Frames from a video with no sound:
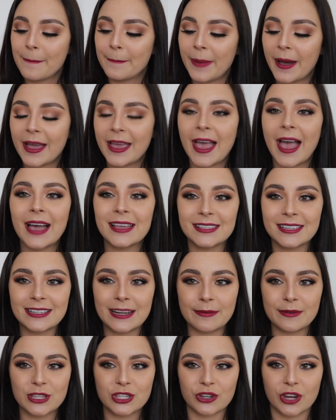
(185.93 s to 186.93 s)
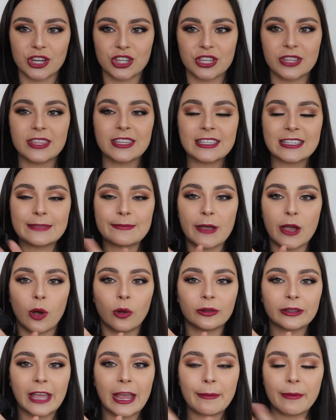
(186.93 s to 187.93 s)
But as a demonstration, this is my
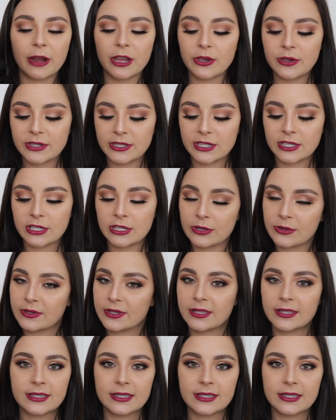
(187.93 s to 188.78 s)
old camera I used to use.